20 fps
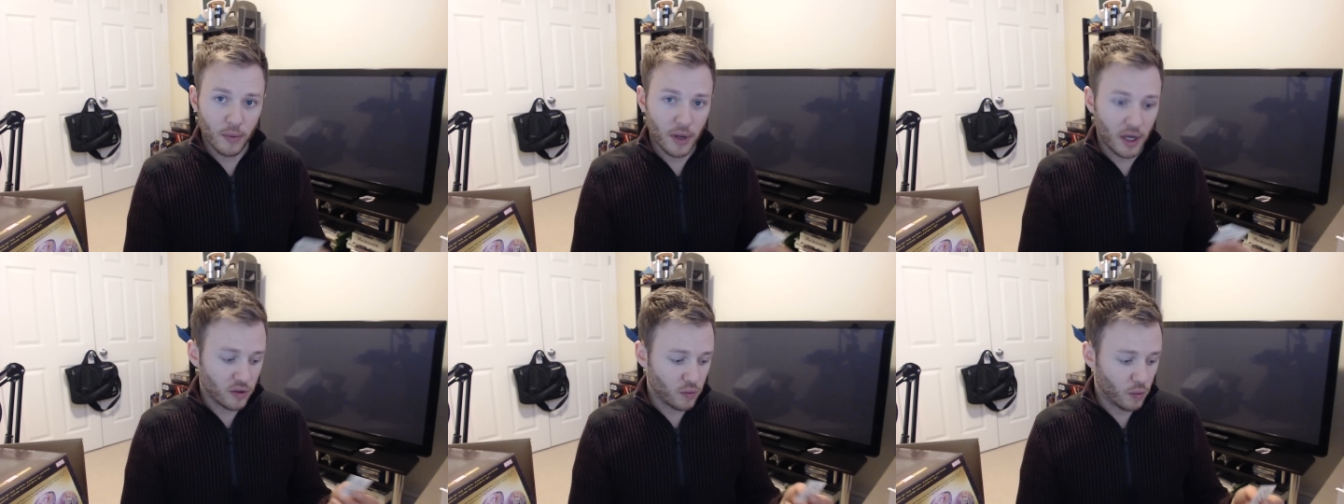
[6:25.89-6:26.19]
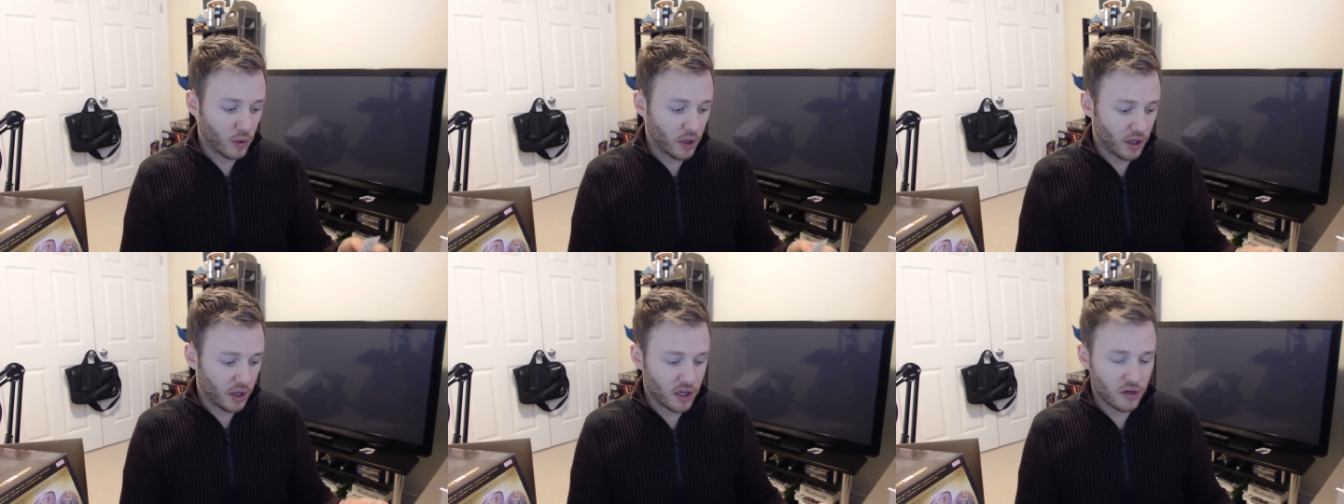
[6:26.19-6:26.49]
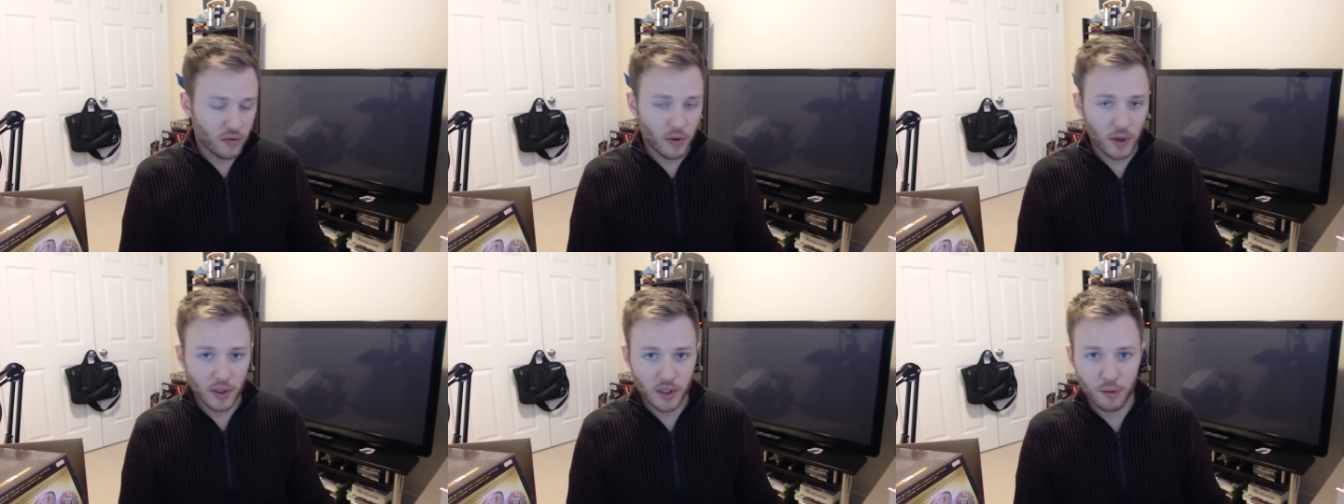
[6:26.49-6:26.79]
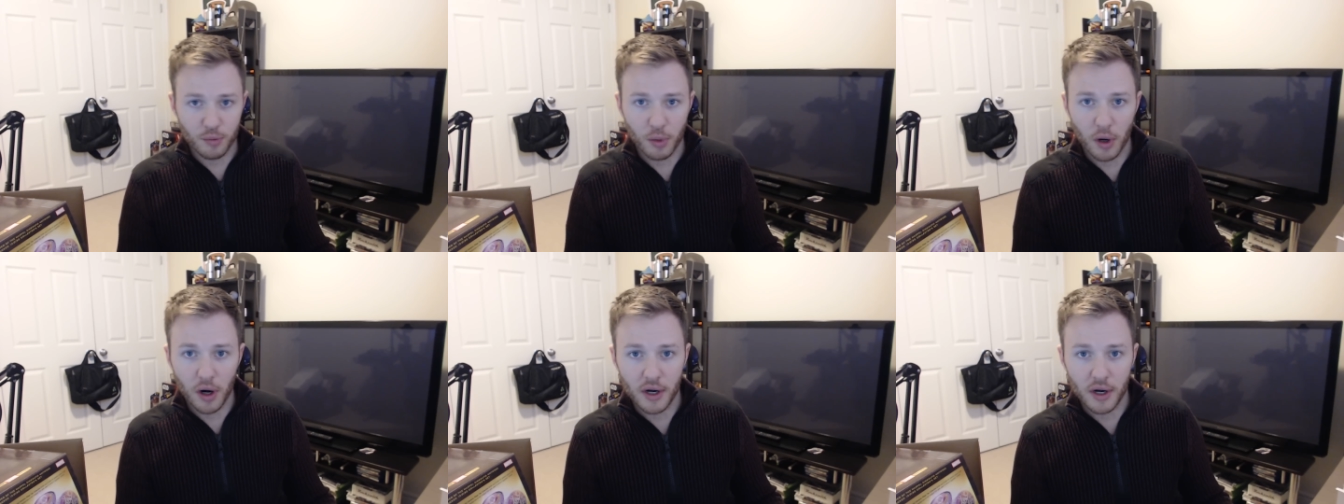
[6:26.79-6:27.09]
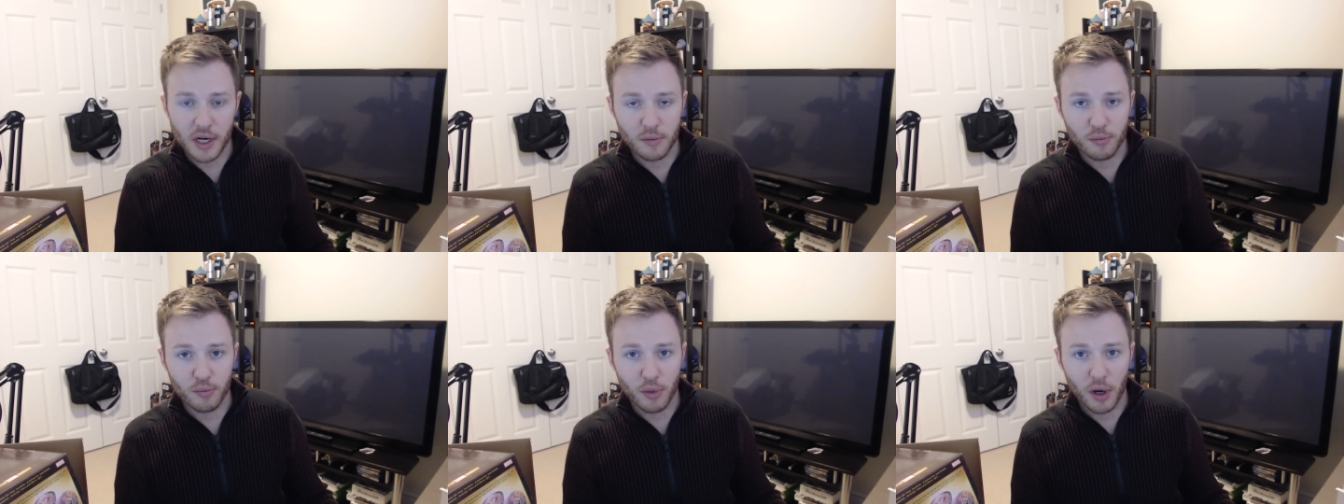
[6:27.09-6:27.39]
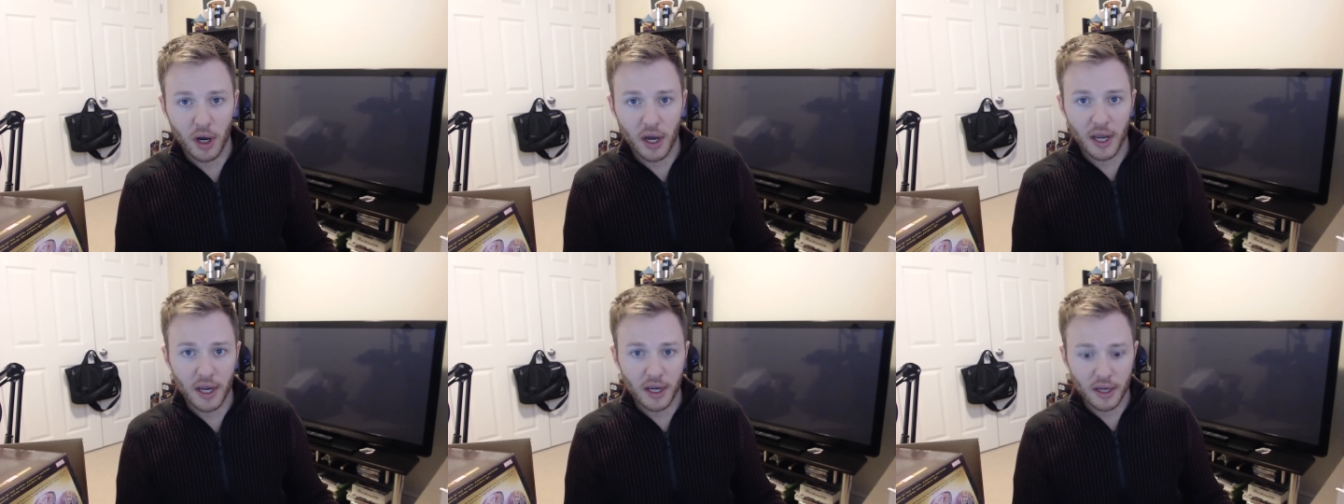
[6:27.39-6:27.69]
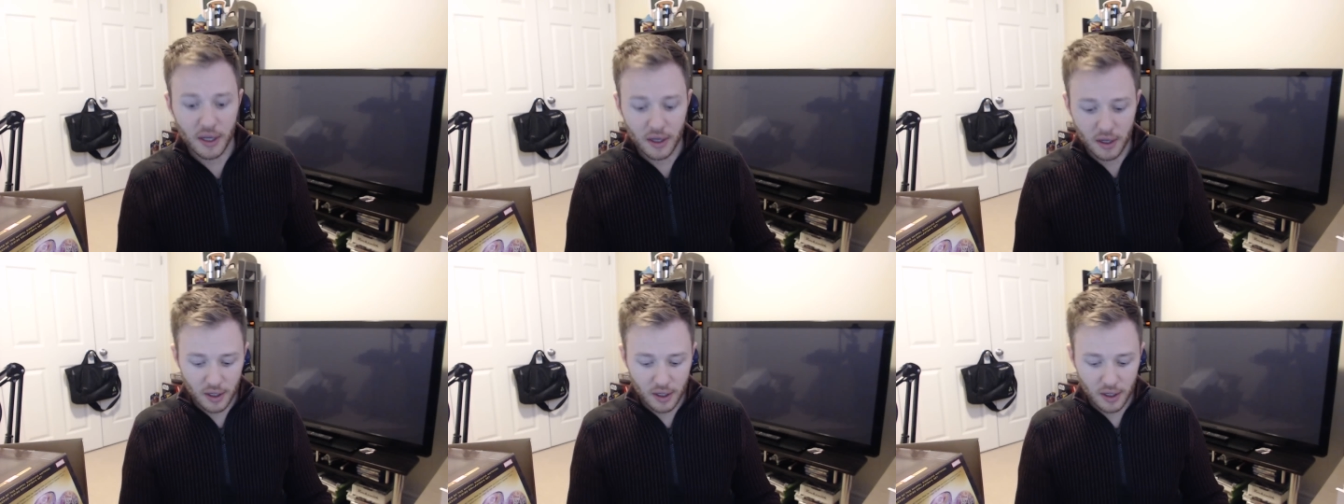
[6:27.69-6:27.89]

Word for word: as one of the interested parties in buying